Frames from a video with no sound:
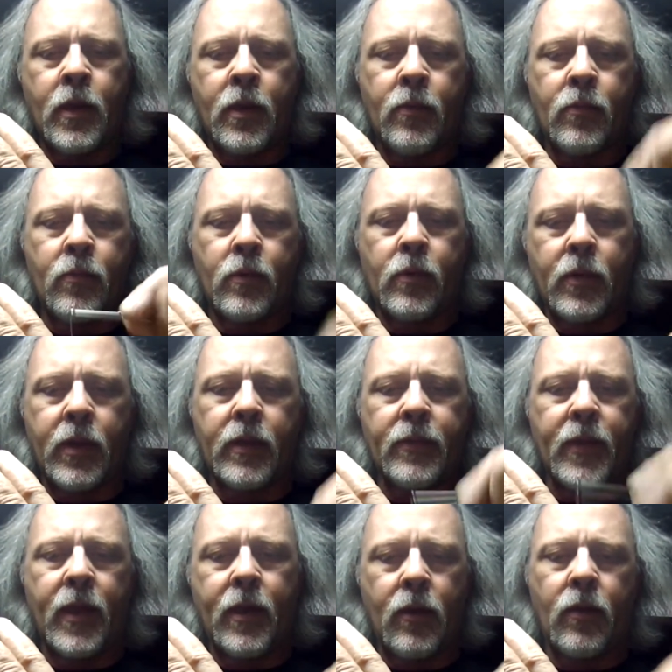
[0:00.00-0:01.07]
and we'll get
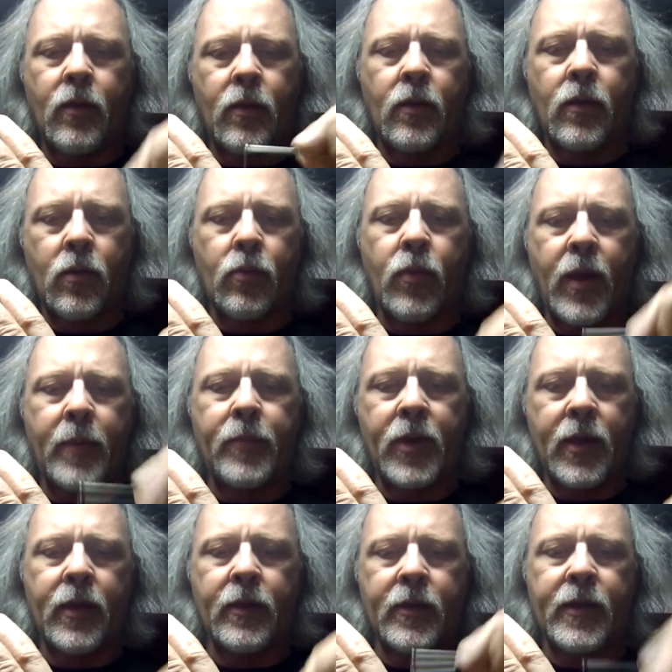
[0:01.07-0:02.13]
that all wrapped
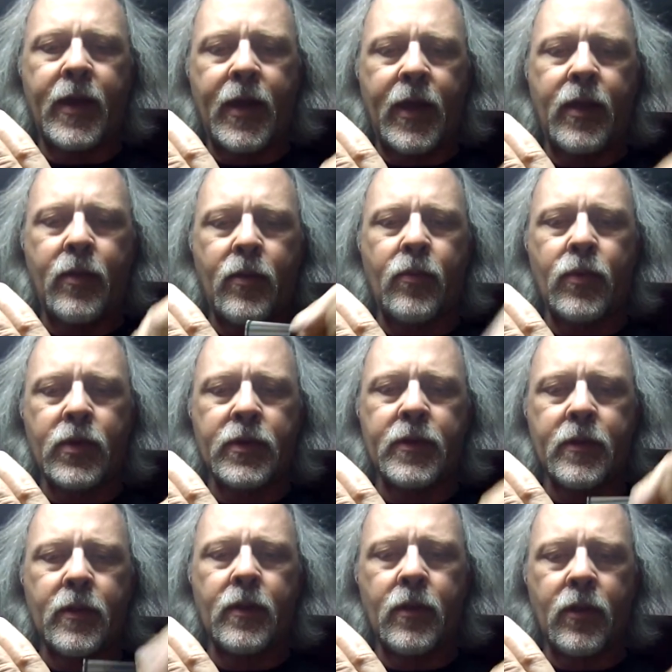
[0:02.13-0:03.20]
down tight with
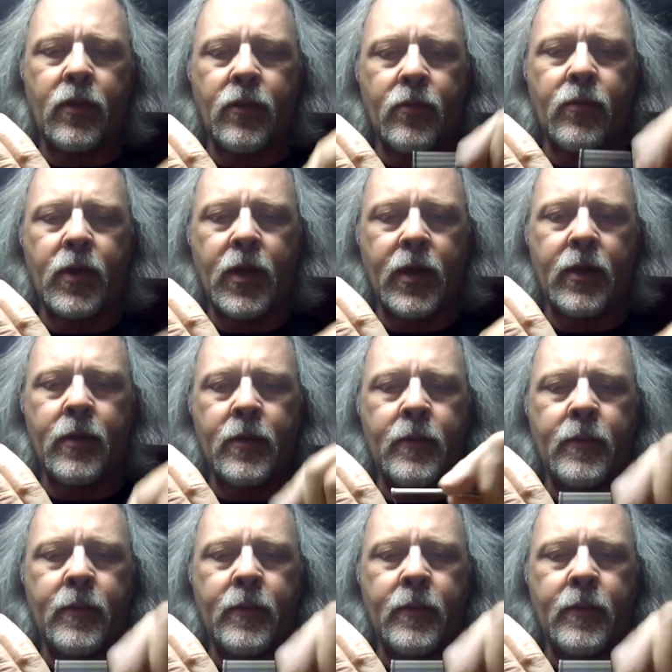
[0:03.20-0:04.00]
thread.